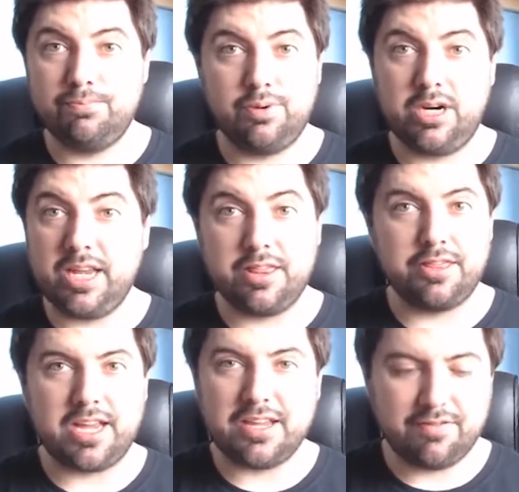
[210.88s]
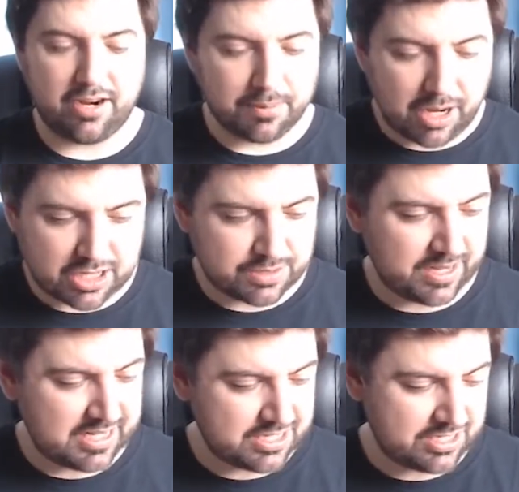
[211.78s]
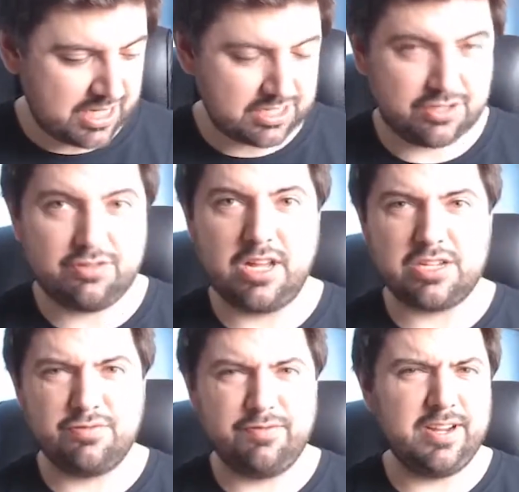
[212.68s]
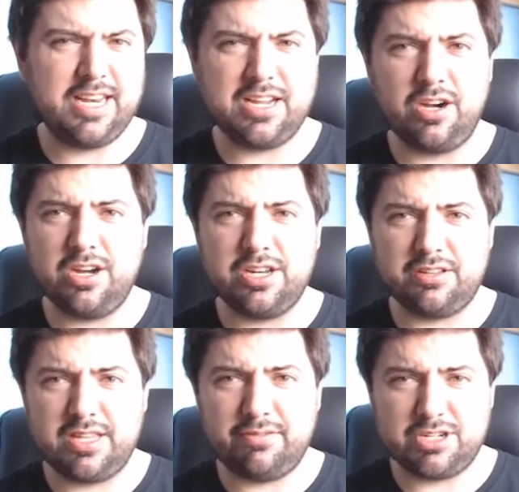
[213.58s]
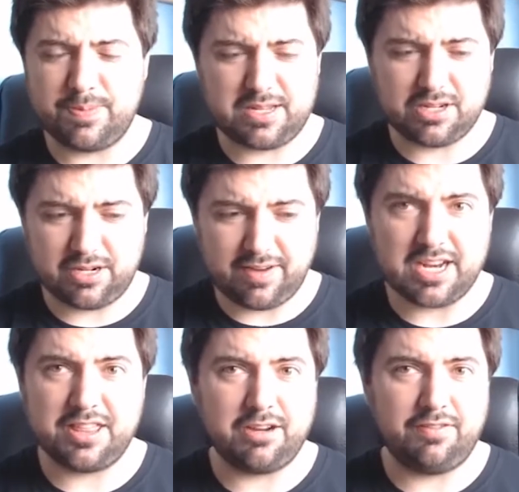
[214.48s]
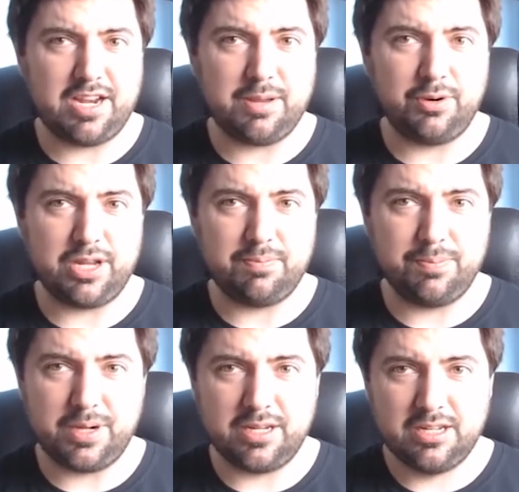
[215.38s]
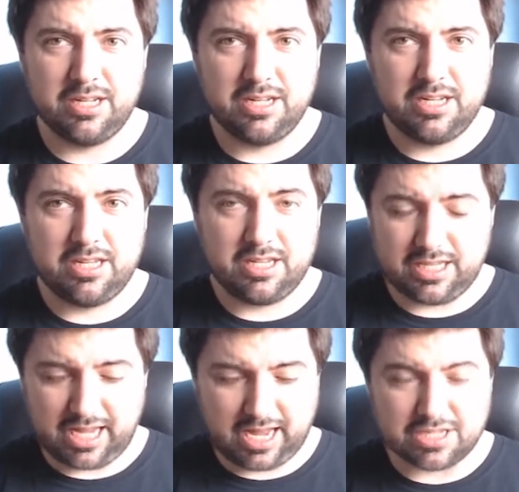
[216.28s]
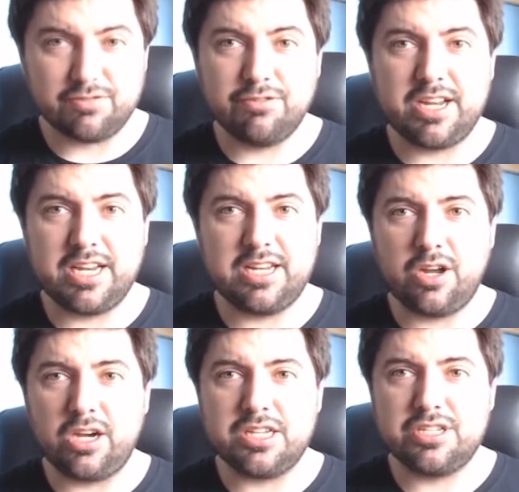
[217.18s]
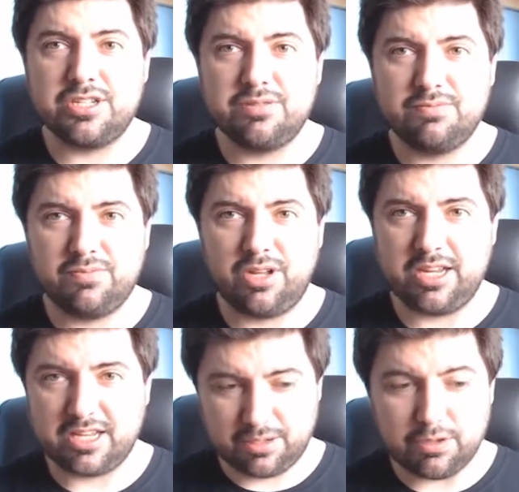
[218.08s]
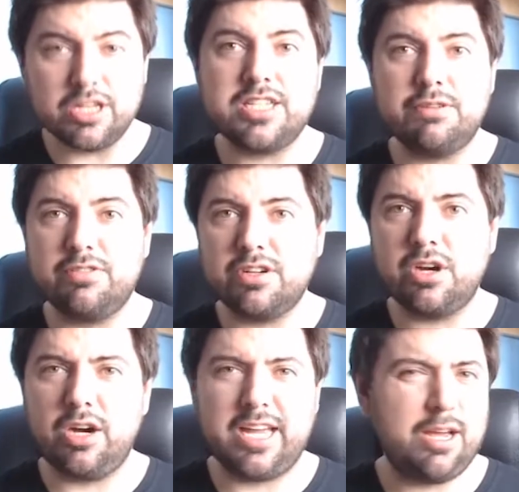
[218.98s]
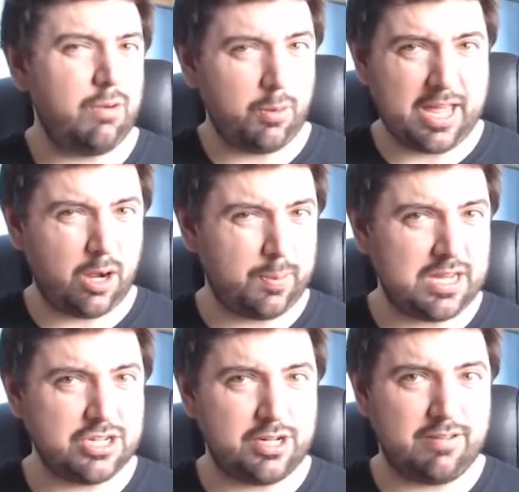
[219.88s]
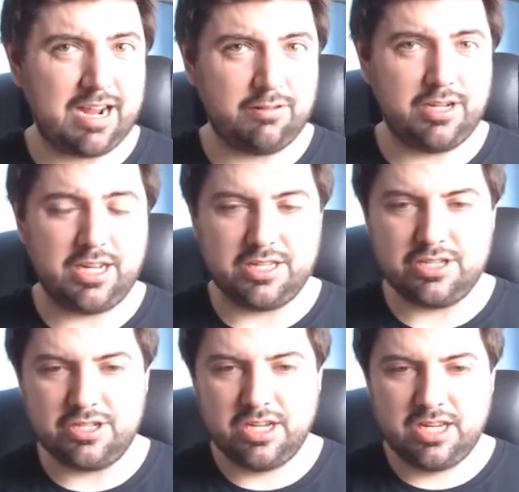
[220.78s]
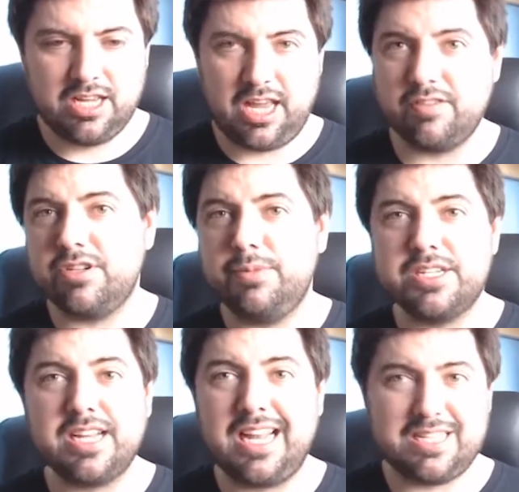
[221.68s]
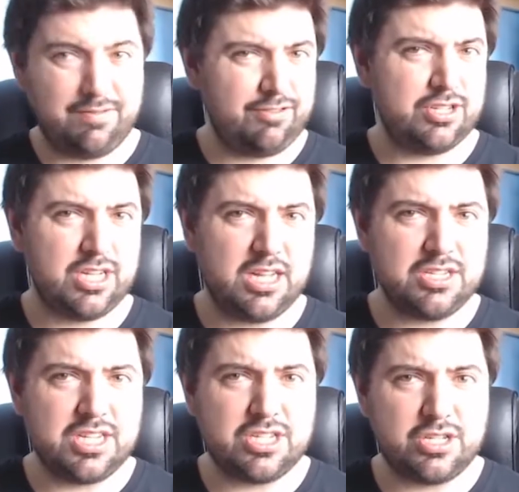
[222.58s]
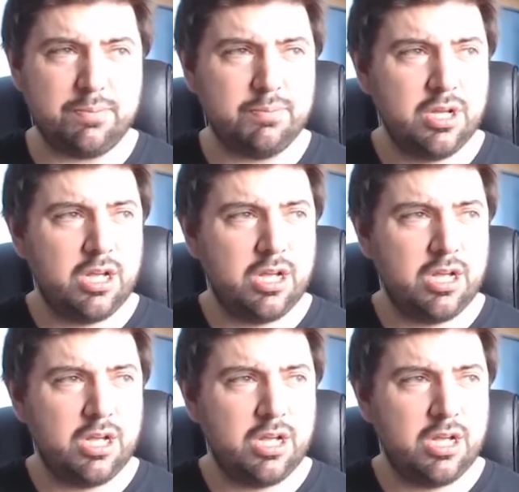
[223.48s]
brilliant. Thank you very much, man. That's really kind. I'd never expect kind of anything off anybody, but it's a really nice like community we've got here where we help each other out, and if somebody's collecting for a certain system,